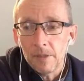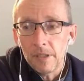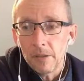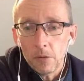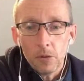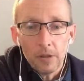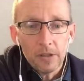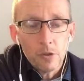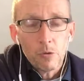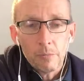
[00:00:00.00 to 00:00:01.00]
dealer,
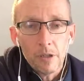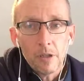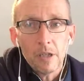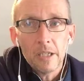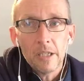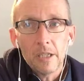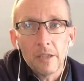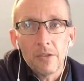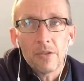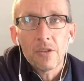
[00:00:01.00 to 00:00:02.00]
distributor
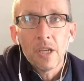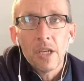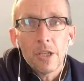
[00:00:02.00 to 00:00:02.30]
is